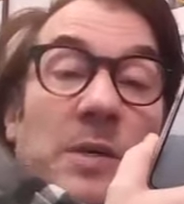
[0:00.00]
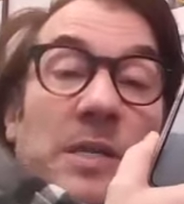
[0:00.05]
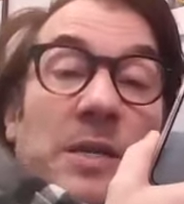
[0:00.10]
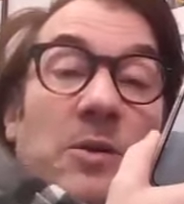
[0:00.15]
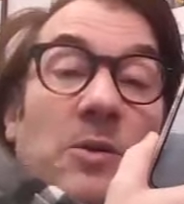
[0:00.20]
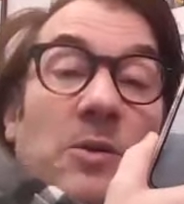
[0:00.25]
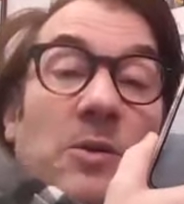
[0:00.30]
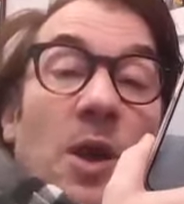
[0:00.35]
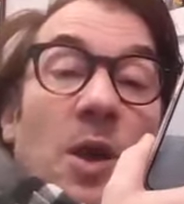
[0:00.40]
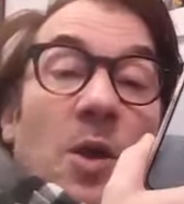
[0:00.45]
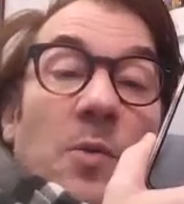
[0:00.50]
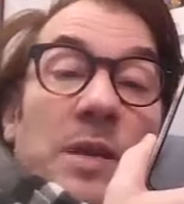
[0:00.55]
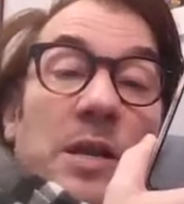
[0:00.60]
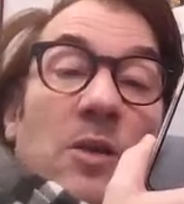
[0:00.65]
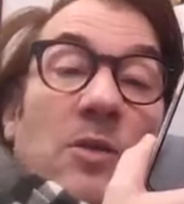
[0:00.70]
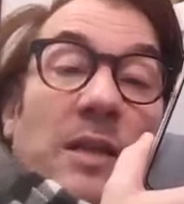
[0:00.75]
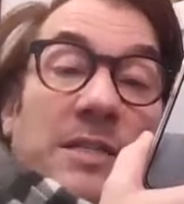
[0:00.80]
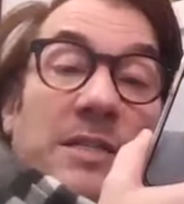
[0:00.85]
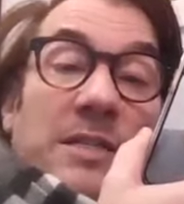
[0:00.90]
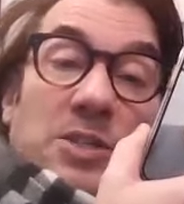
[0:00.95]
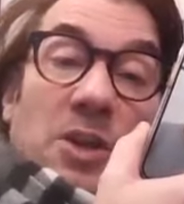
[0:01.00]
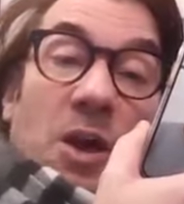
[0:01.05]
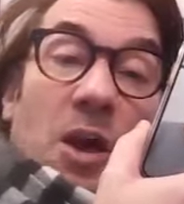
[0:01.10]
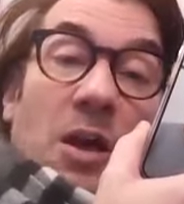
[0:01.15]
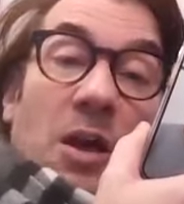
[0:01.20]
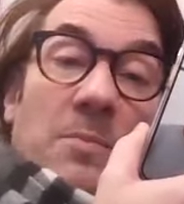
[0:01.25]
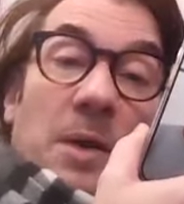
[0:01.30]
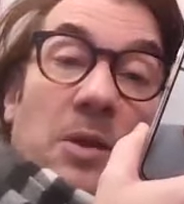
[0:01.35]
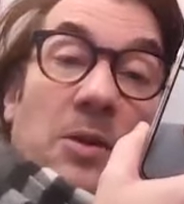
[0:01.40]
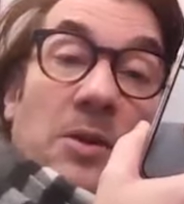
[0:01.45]
we don't like to
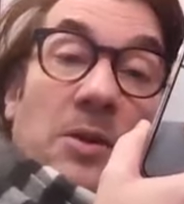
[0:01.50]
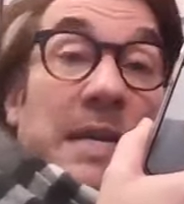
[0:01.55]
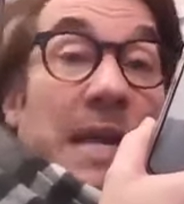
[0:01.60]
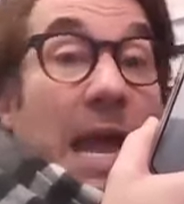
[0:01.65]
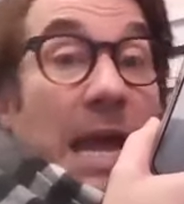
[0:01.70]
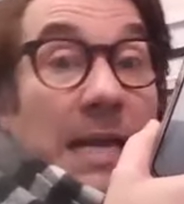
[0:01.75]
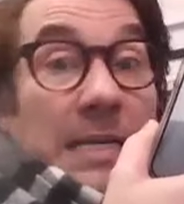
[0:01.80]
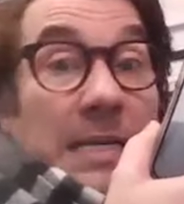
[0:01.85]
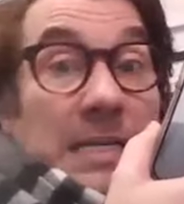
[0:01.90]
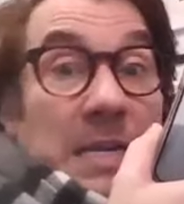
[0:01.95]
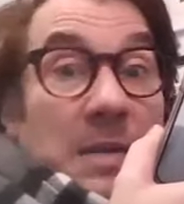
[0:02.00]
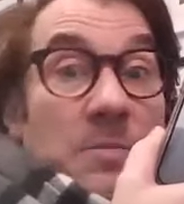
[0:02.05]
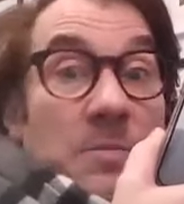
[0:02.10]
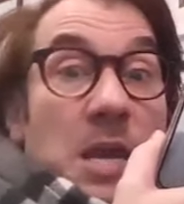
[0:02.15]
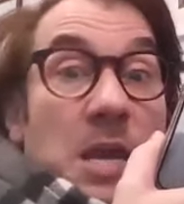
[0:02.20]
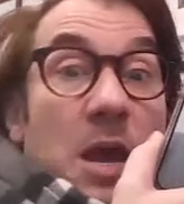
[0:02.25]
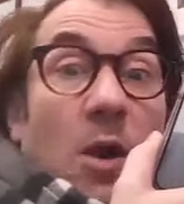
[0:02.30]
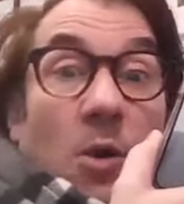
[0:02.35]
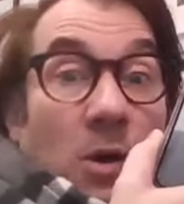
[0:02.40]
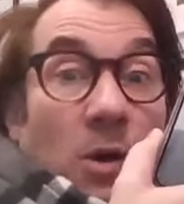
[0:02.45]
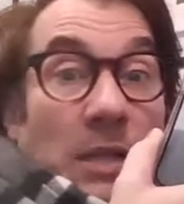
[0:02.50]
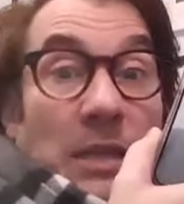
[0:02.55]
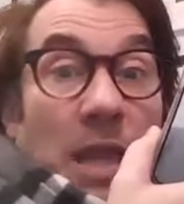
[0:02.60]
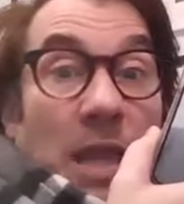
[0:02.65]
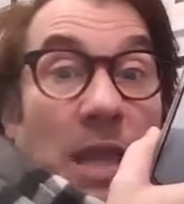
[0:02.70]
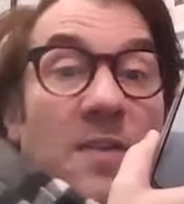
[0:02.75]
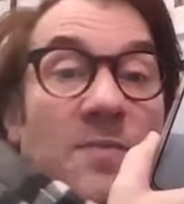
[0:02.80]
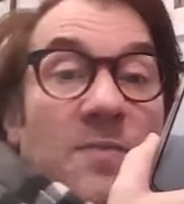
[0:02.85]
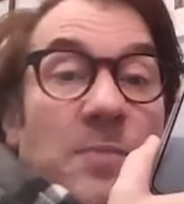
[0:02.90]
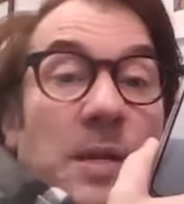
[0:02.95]
talk about it in academia or in
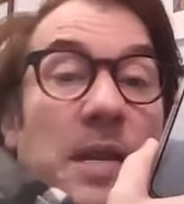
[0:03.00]
life,